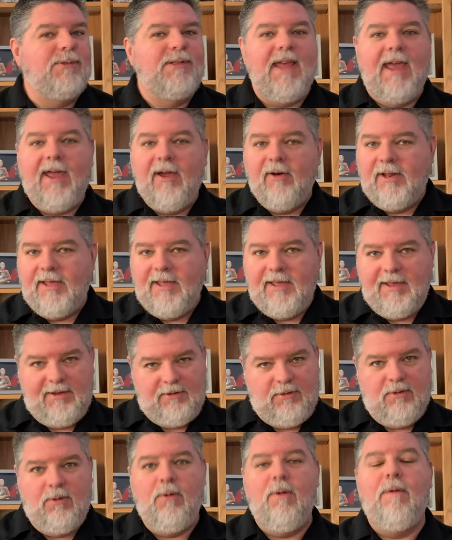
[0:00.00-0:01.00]

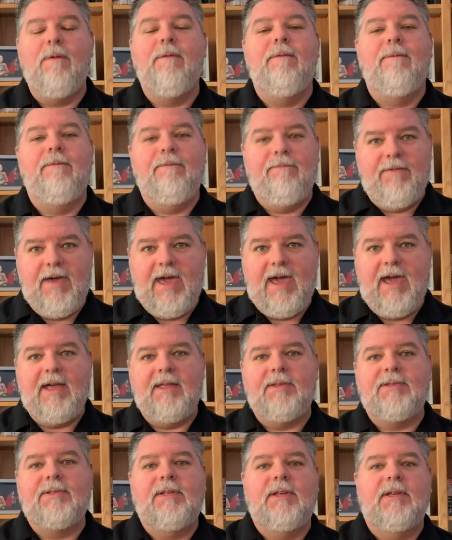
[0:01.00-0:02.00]
downhill
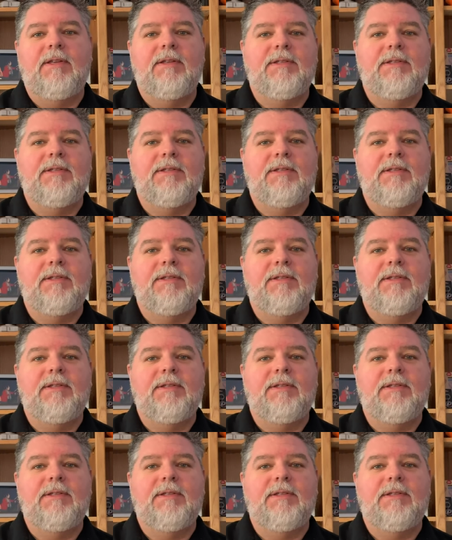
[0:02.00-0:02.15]
fast.